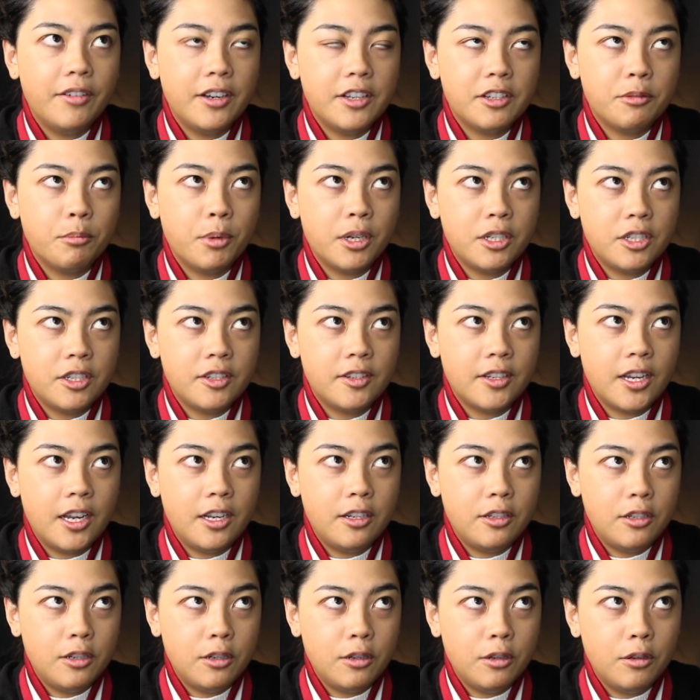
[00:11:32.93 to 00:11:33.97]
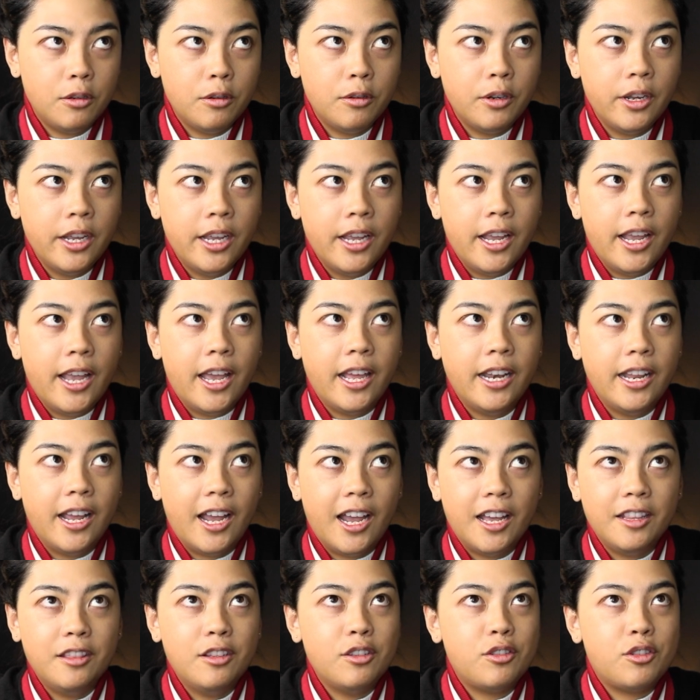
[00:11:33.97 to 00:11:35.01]
it as much as I do and
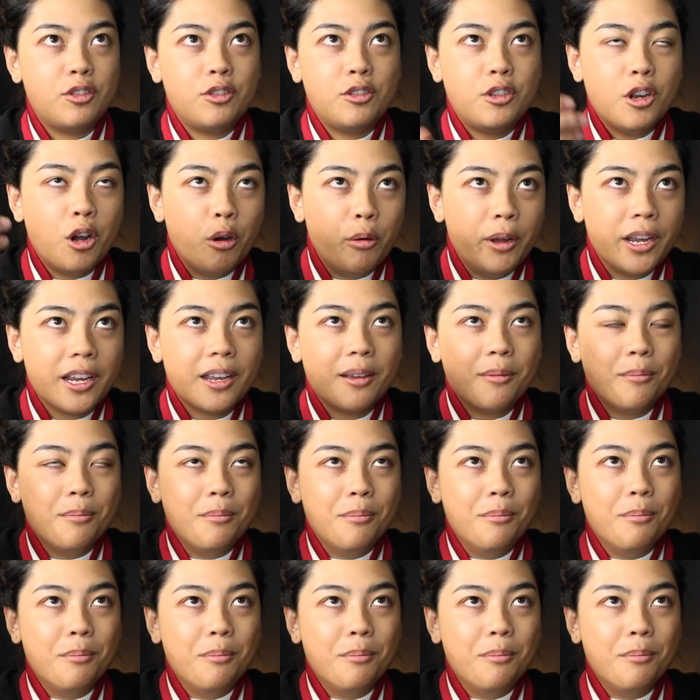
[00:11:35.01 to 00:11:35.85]
had the stoic,